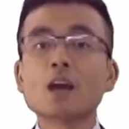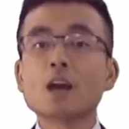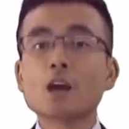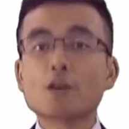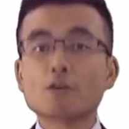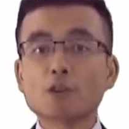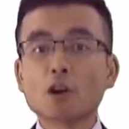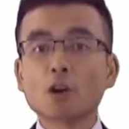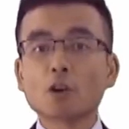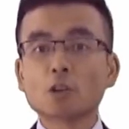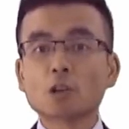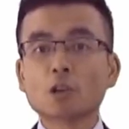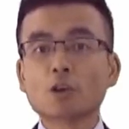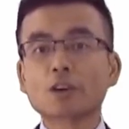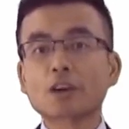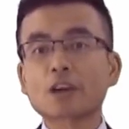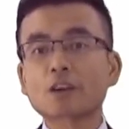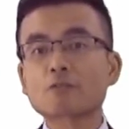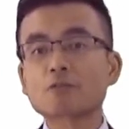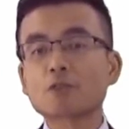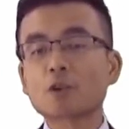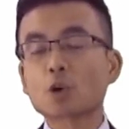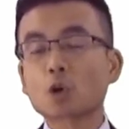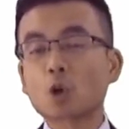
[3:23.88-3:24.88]
If you are
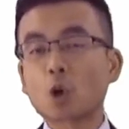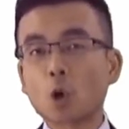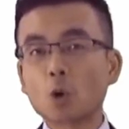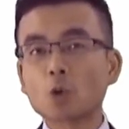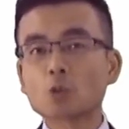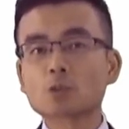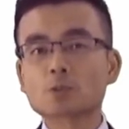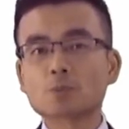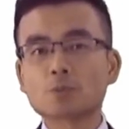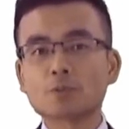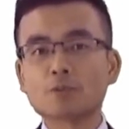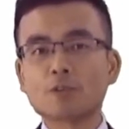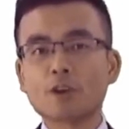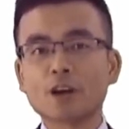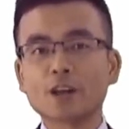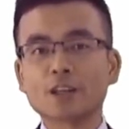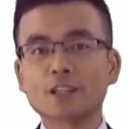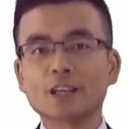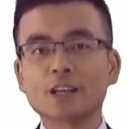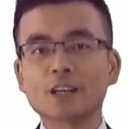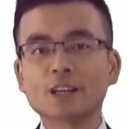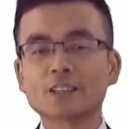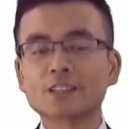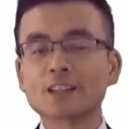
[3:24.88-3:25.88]
looking for a course
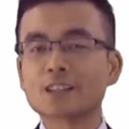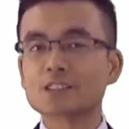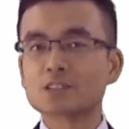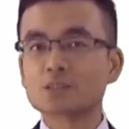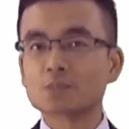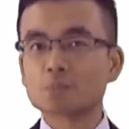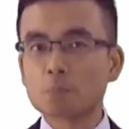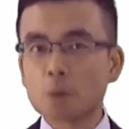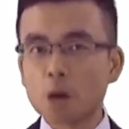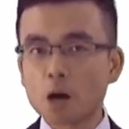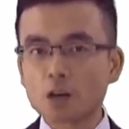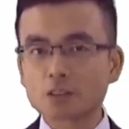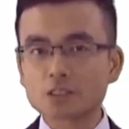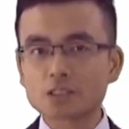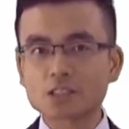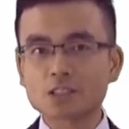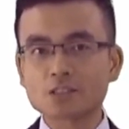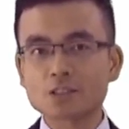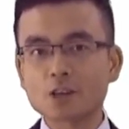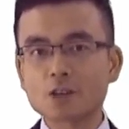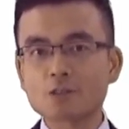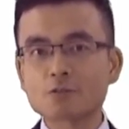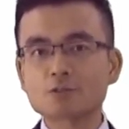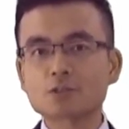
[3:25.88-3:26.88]
provider that is smart
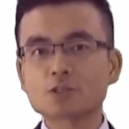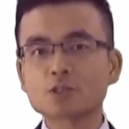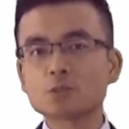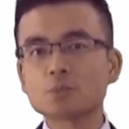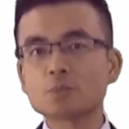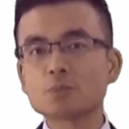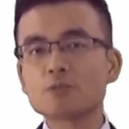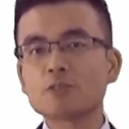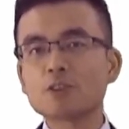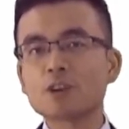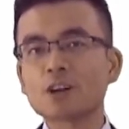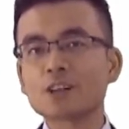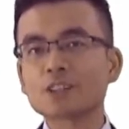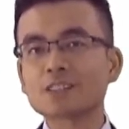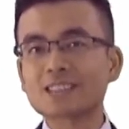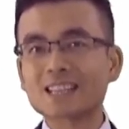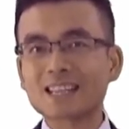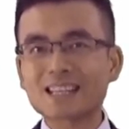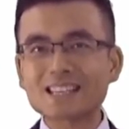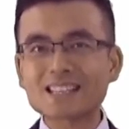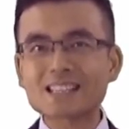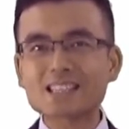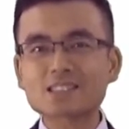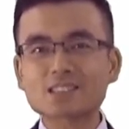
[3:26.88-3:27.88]
enough to provide
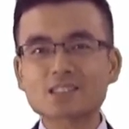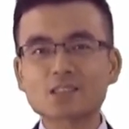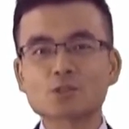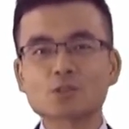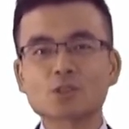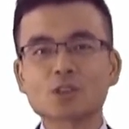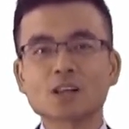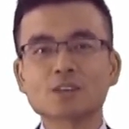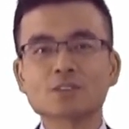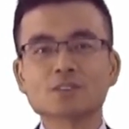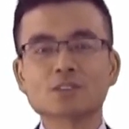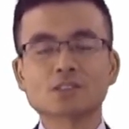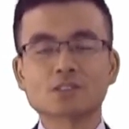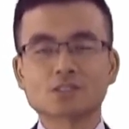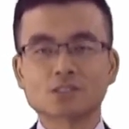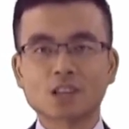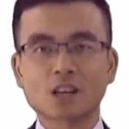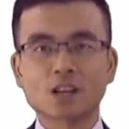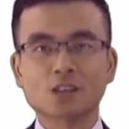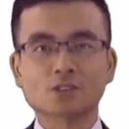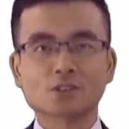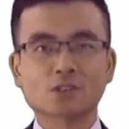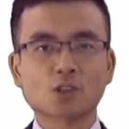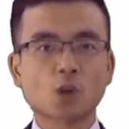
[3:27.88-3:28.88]
easy to
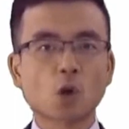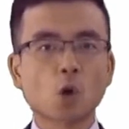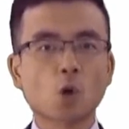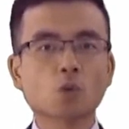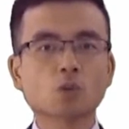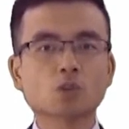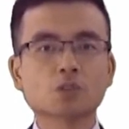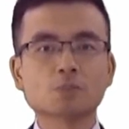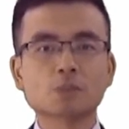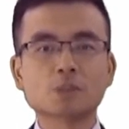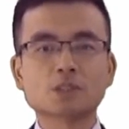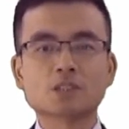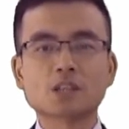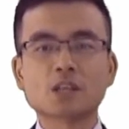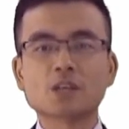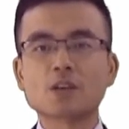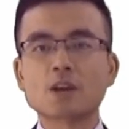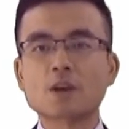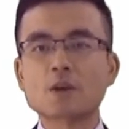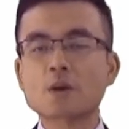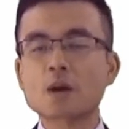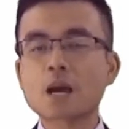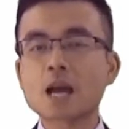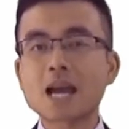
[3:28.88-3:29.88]
understand course
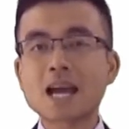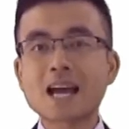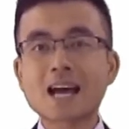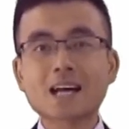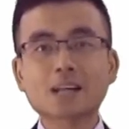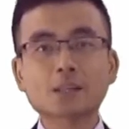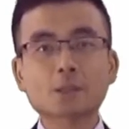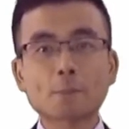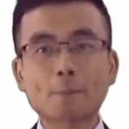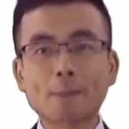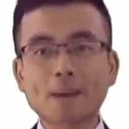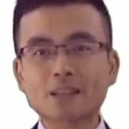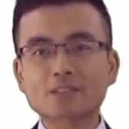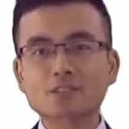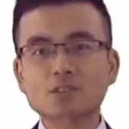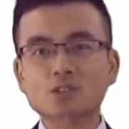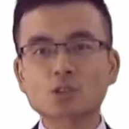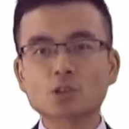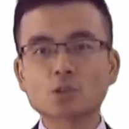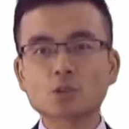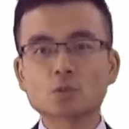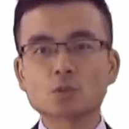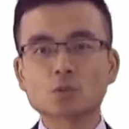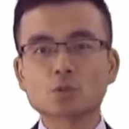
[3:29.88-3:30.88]
material and the best
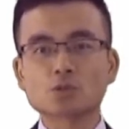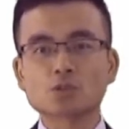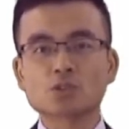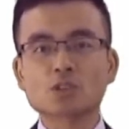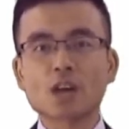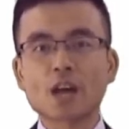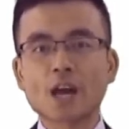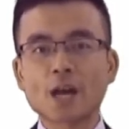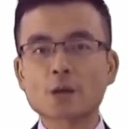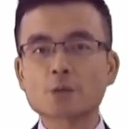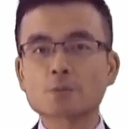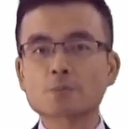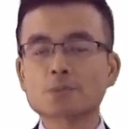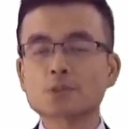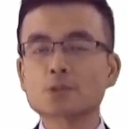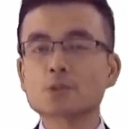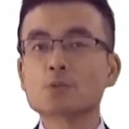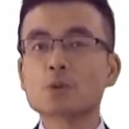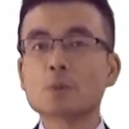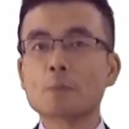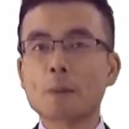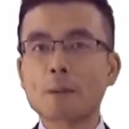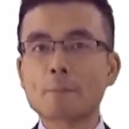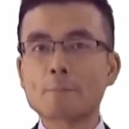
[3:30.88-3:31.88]
tools to help you
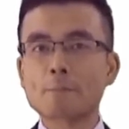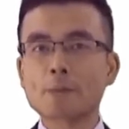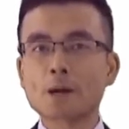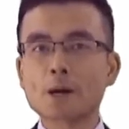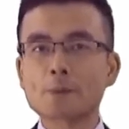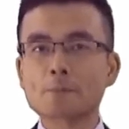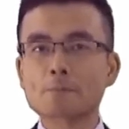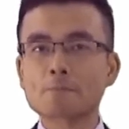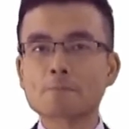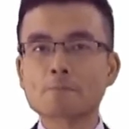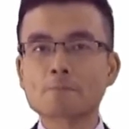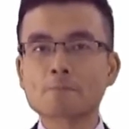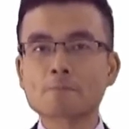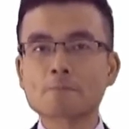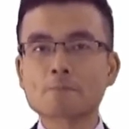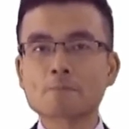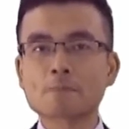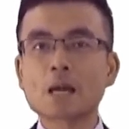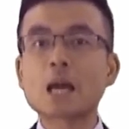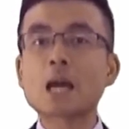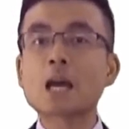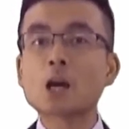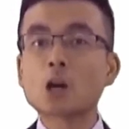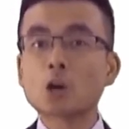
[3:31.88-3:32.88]
remember,
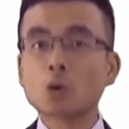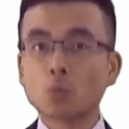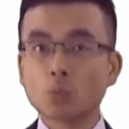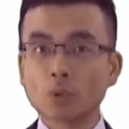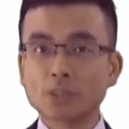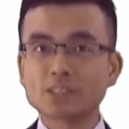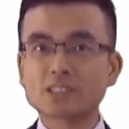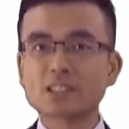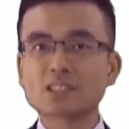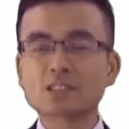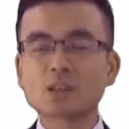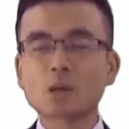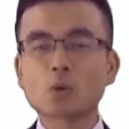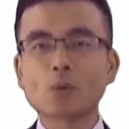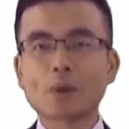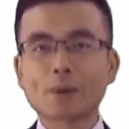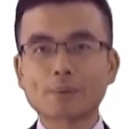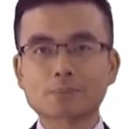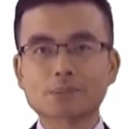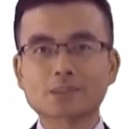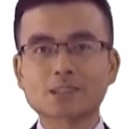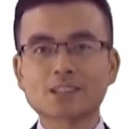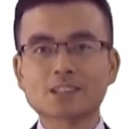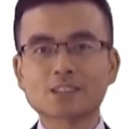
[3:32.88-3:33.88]
visit our
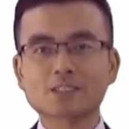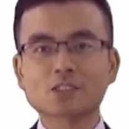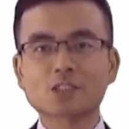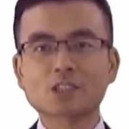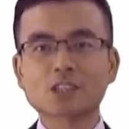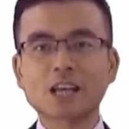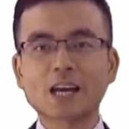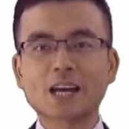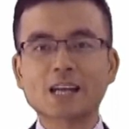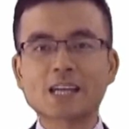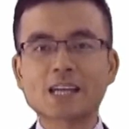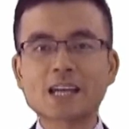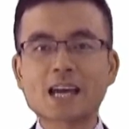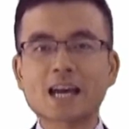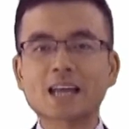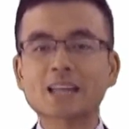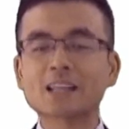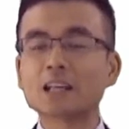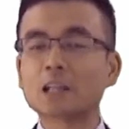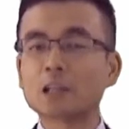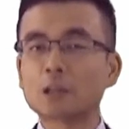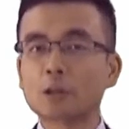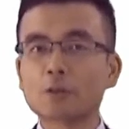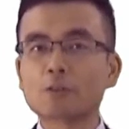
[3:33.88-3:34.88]
website today and
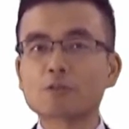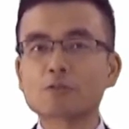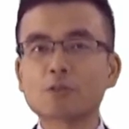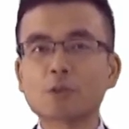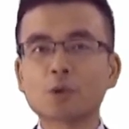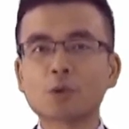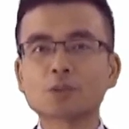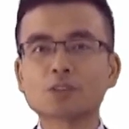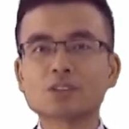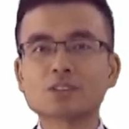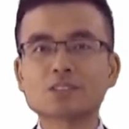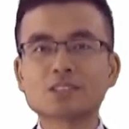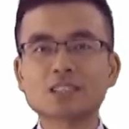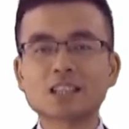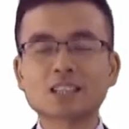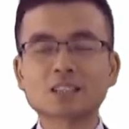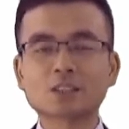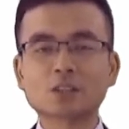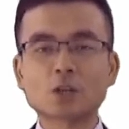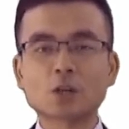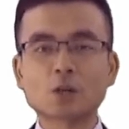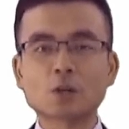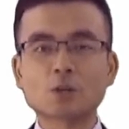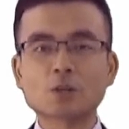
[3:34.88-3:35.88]
I look forward to
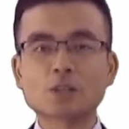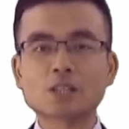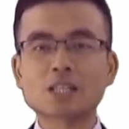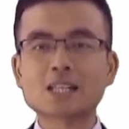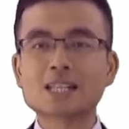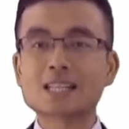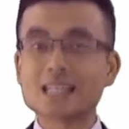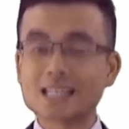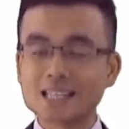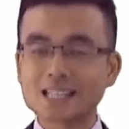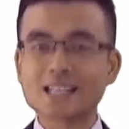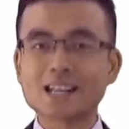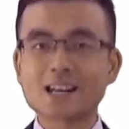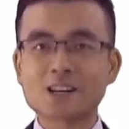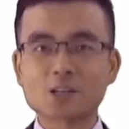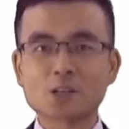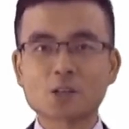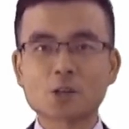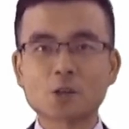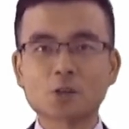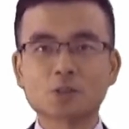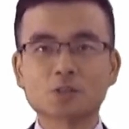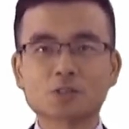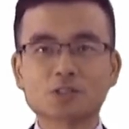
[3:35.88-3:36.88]
seeing you in our
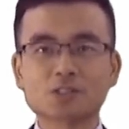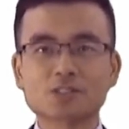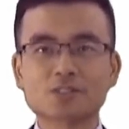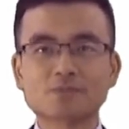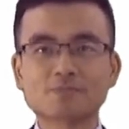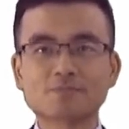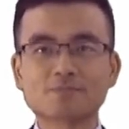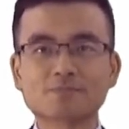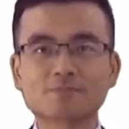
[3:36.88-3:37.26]
course.